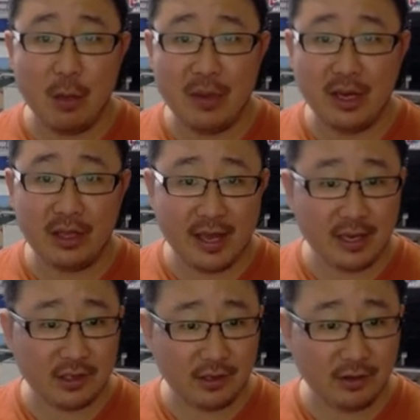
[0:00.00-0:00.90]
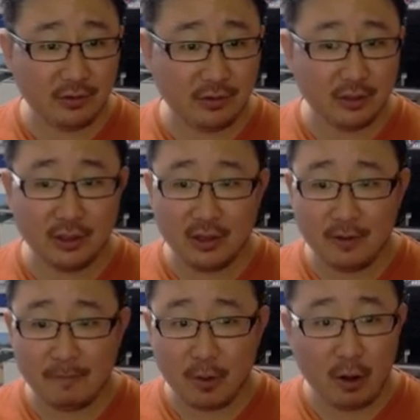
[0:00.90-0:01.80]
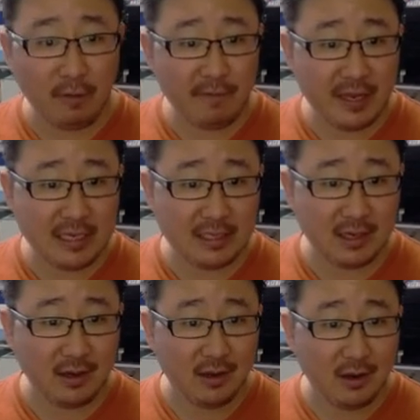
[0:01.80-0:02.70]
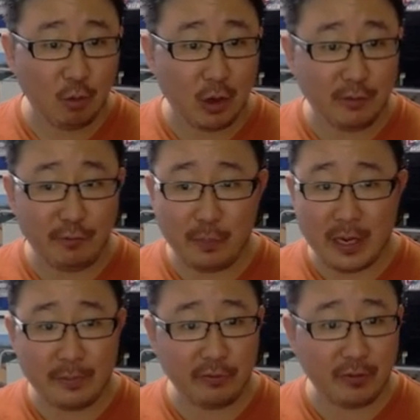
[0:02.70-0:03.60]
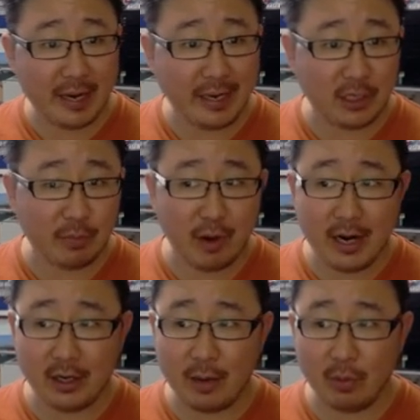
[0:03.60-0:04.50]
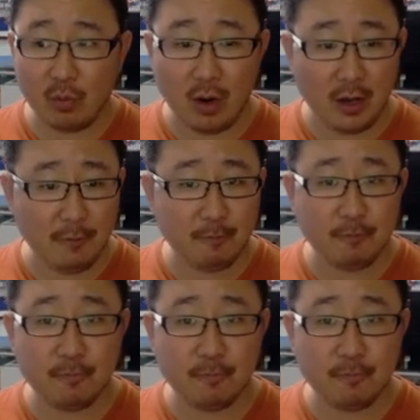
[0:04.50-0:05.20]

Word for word: Big thanks to all of these wonderful people for getting to break number one.